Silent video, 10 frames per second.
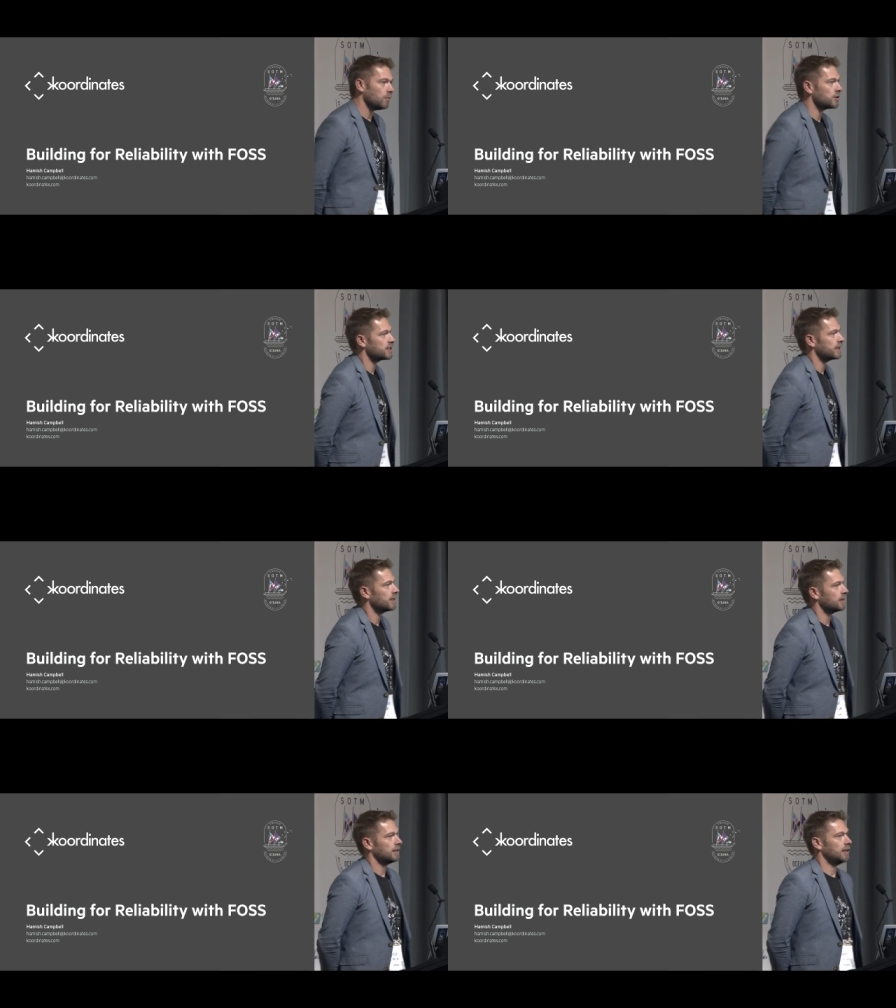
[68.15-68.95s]
which is
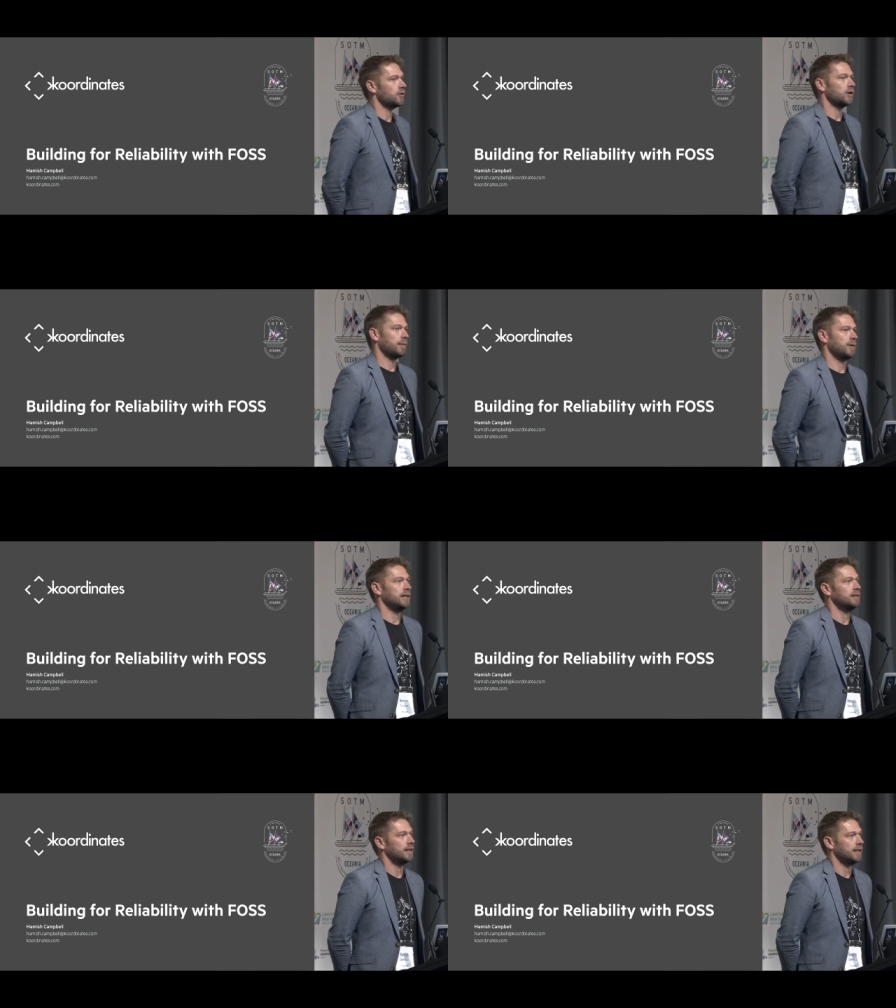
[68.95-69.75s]
a, a local
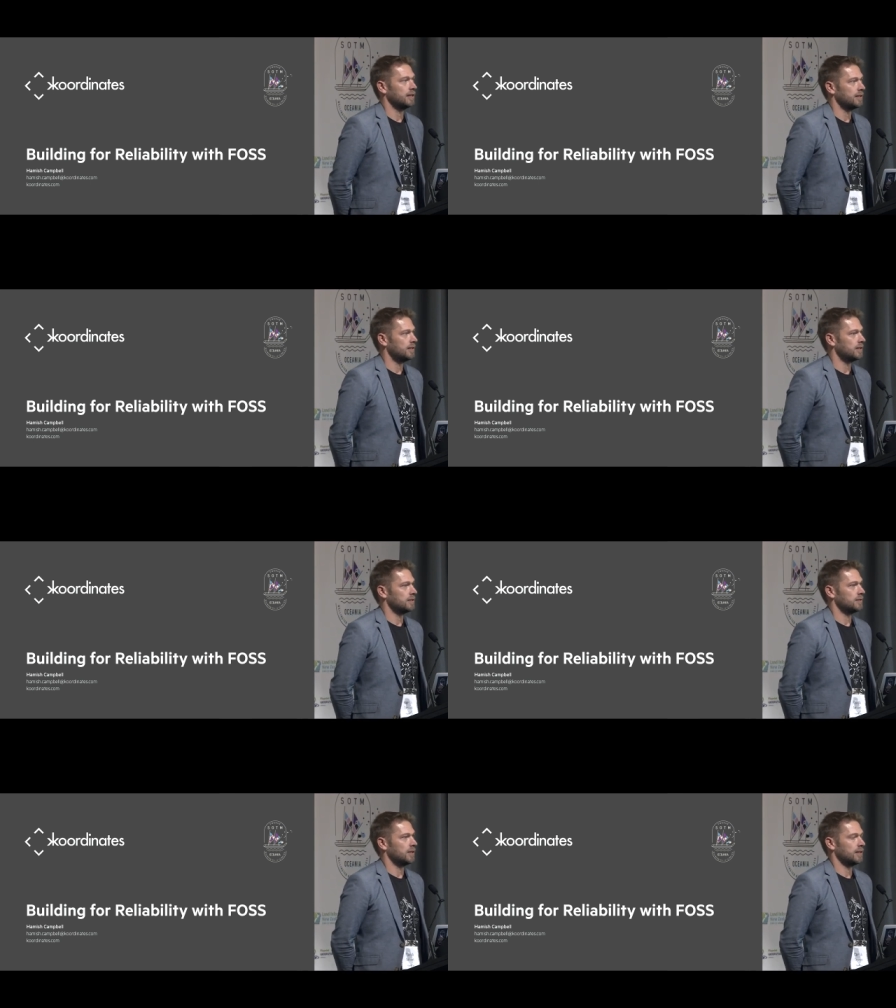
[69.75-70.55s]
company, uh,
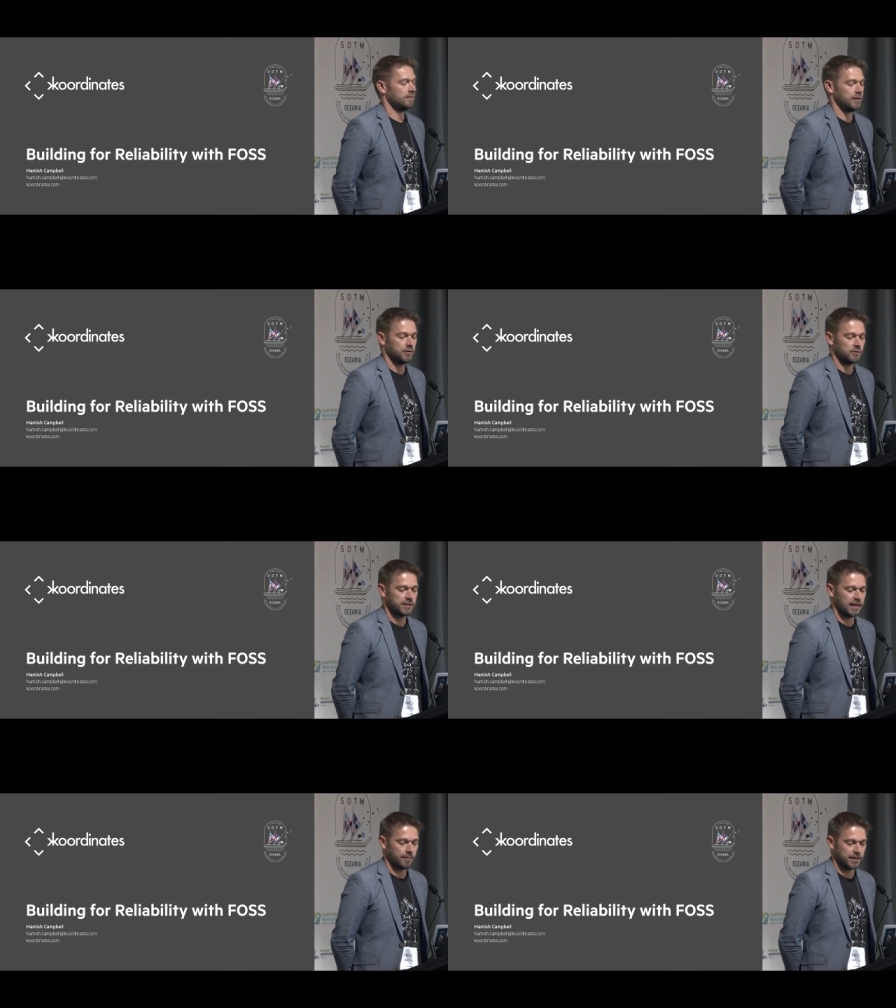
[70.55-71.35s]
does a really cool
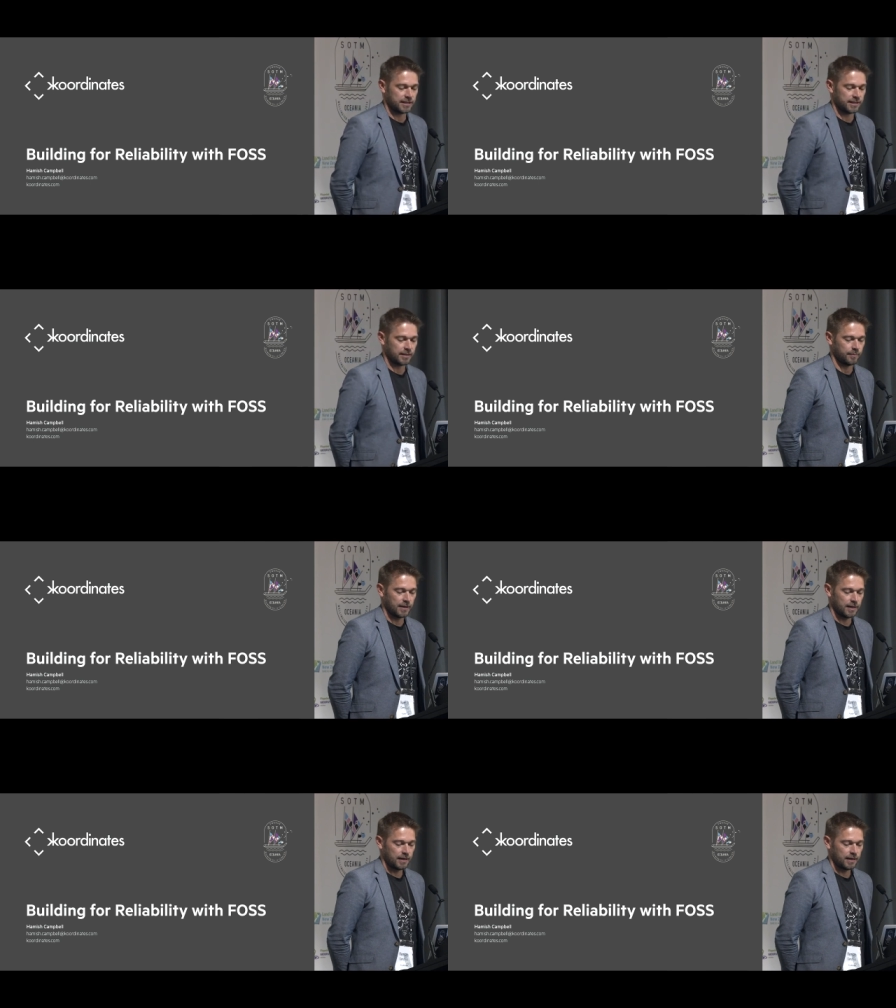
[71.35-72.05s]
CMS system.